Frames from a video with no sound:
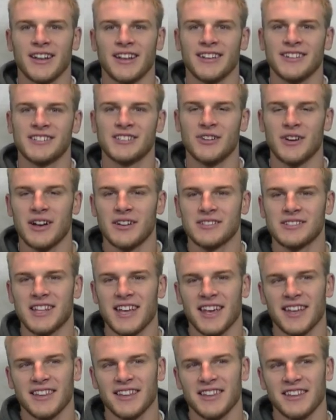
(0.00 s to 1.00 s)
and so I was
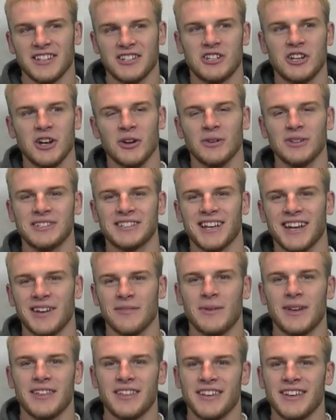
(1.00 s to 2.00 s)
thinking that this year was going
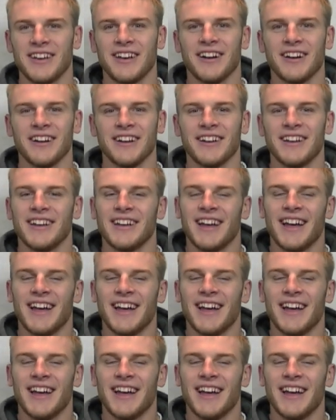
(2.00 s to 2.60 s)
to be the year